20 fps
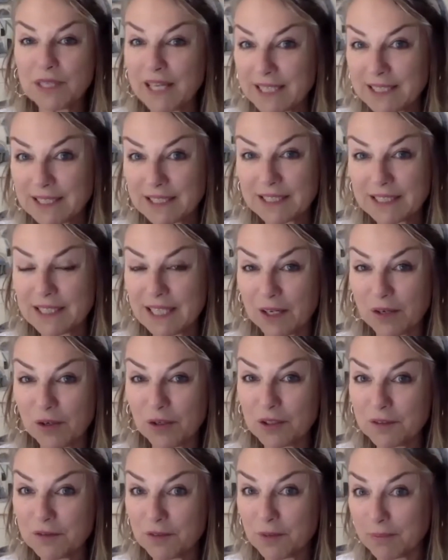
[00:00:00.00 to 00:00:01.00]
lessons I
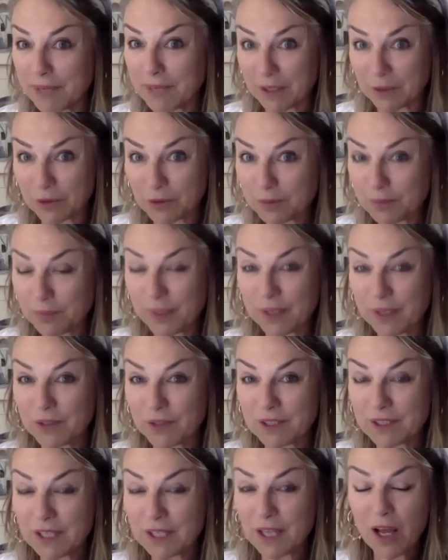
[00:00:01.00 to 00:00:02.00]
learned from my own
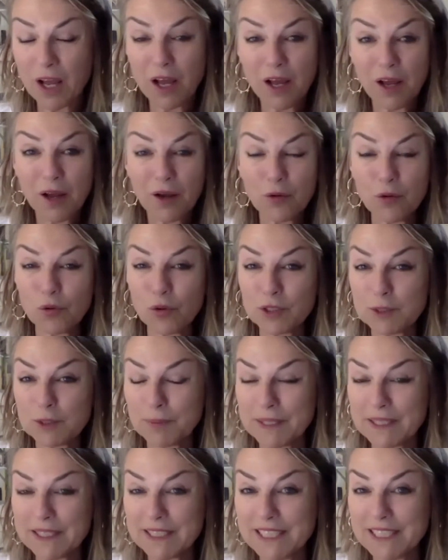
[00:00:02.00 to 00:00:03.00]
parents, who
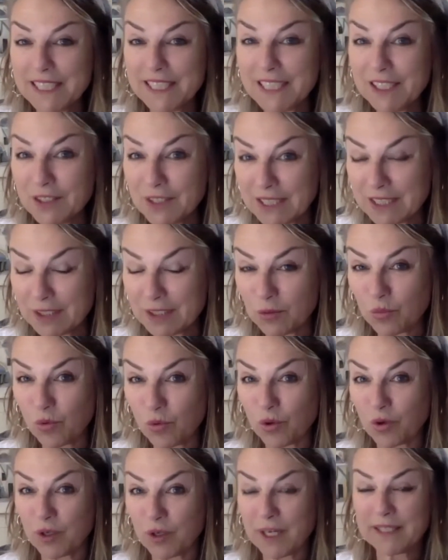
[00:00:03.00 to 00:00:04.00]
spent years in the
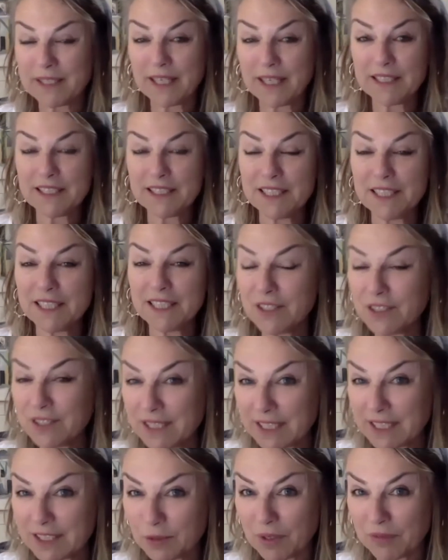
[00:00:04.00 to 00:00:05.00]
war and then years
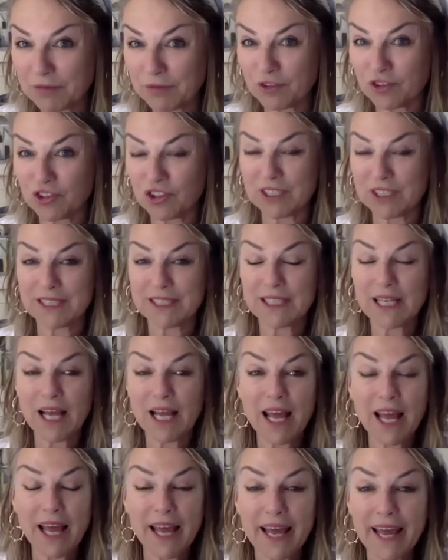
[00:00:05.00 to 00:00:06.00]
as refugees,
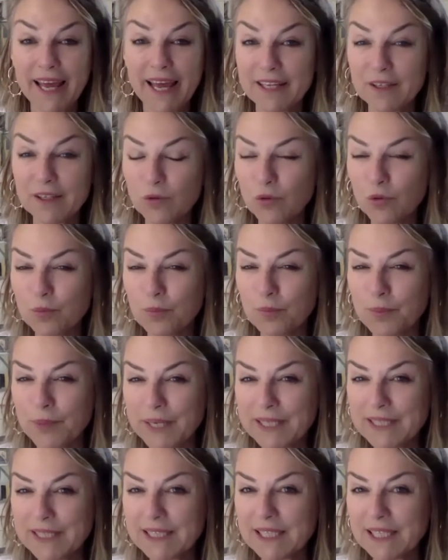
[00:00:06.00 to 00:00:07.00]
and who
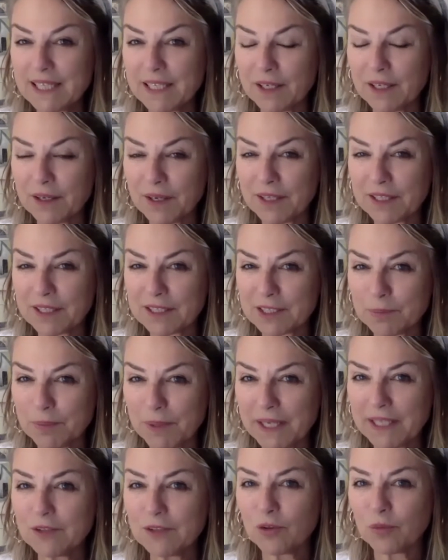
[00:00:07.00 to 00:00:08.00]
basically
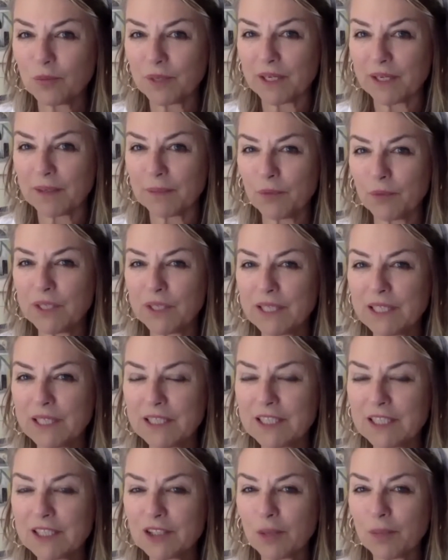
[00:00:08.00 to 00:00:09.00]
explained to me, we didn't
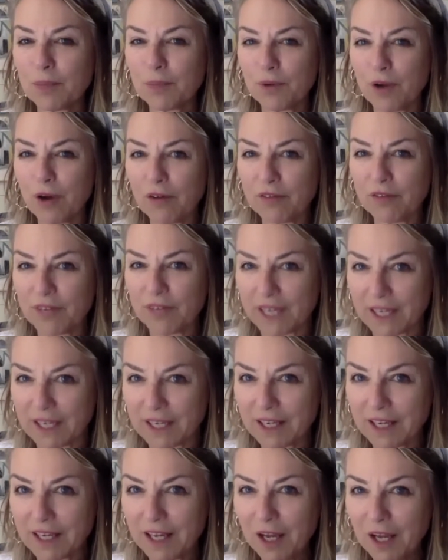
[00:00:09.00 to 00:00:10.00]
stop loving,
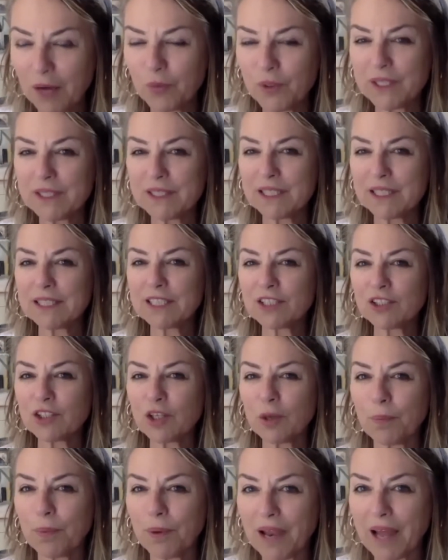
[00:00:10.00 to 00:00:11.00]
we didn't
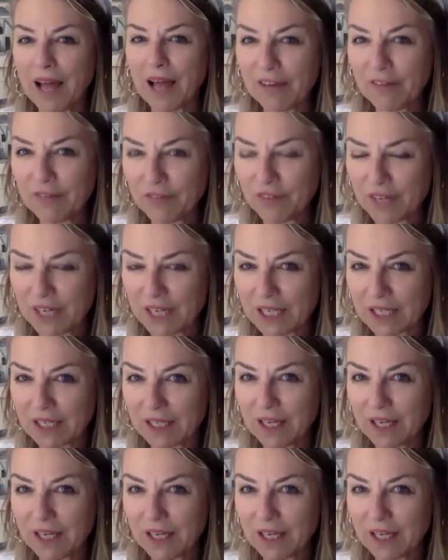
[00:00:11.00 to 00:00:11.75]
stop laughing,